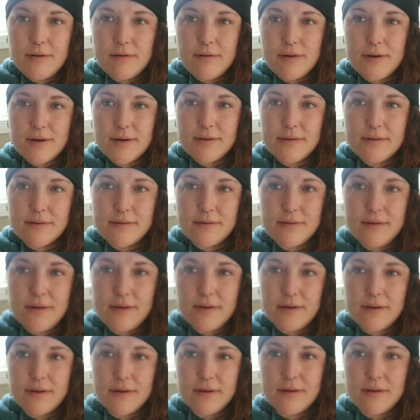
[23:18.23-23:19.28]
You can't
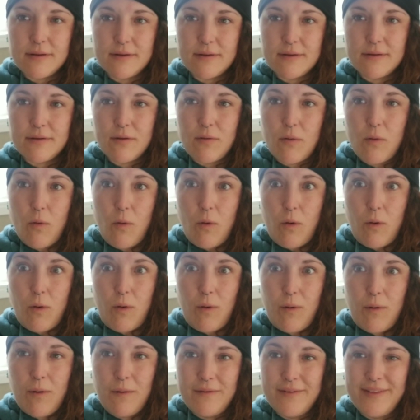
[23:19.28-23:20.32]
see it.
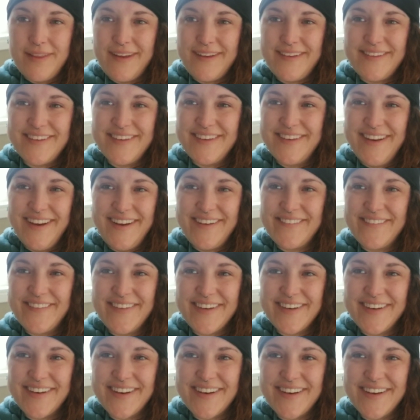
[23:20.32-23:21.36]
Oh, that did not
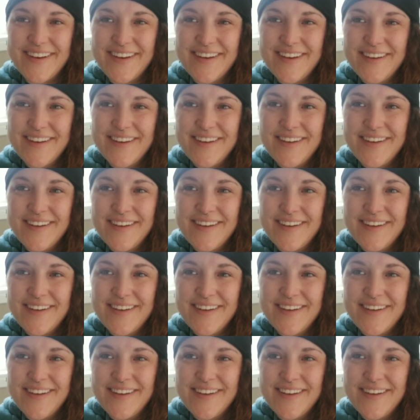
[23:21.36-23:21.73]
work.